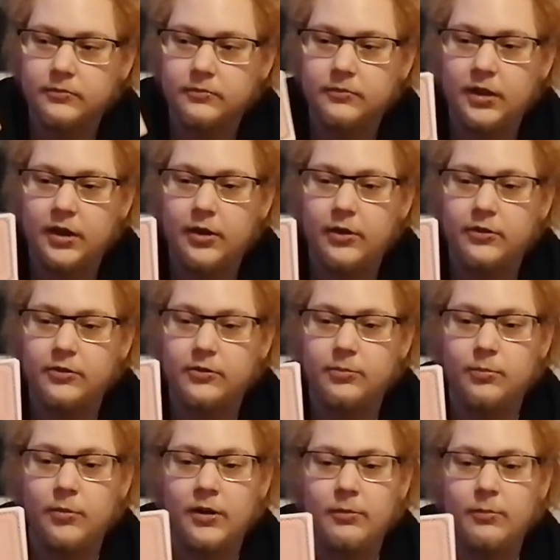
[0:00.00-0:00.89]
Because,
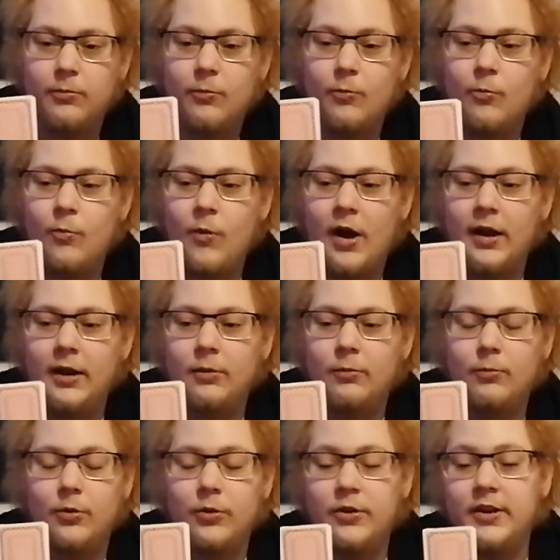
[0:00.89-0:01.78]
well, why
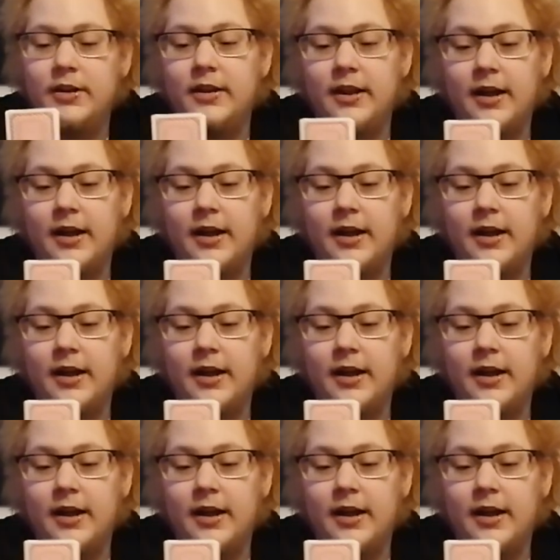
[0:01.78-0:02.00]
wouldn't